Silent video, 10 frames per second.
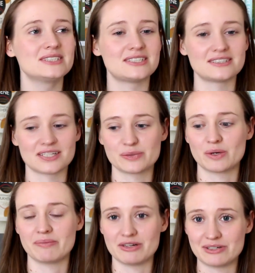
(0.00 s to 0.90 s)
since I
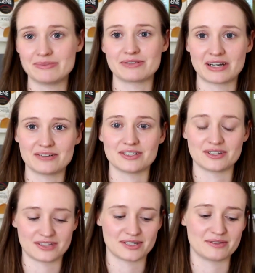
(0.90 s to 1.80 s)
swapped my rooms around, so
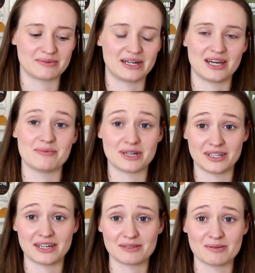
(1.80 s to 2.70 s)
since this was my library
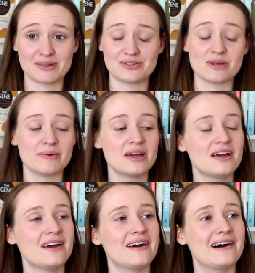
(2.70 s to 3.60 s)
and that was my bedroom,
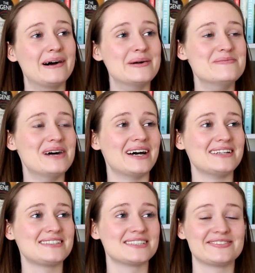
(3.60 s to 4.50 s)
and
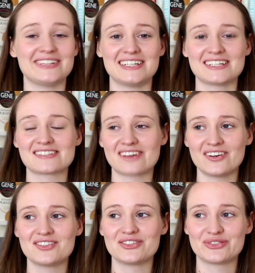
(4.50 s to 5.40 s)
it's just been like
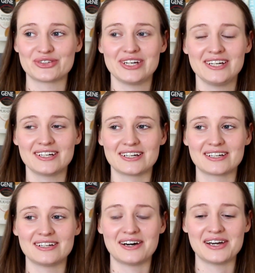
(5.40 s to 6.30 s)
such a treat,
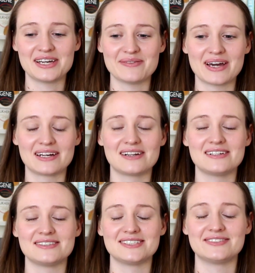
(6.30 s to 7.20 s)
like lying in bed, like
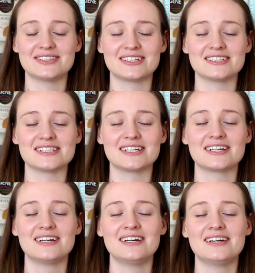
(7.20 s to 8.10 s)
listening to a podcast,
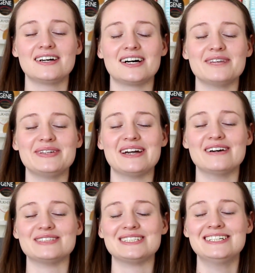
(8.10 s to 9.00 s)
like I'm in
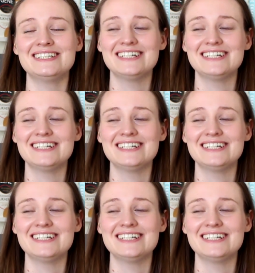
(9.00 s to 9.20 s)
heaven.